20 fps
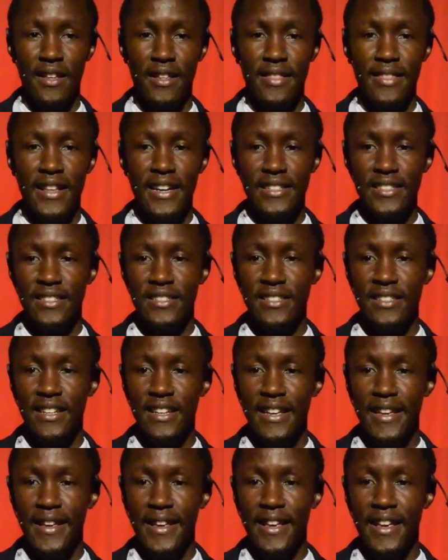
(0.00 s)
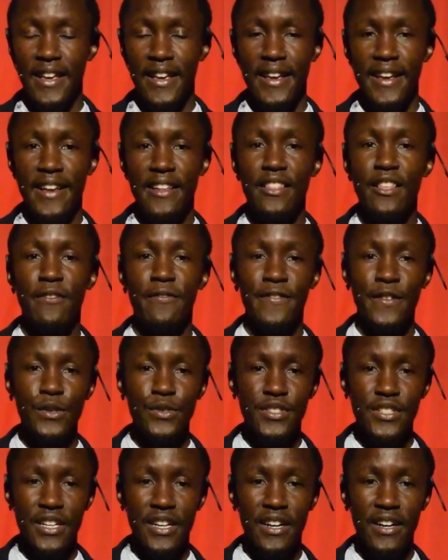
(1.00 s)
that in the
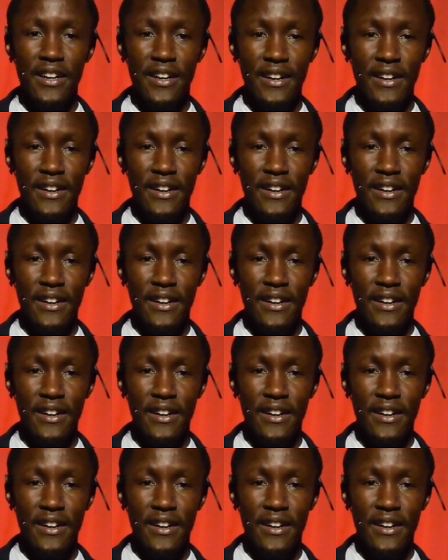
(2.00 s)
future,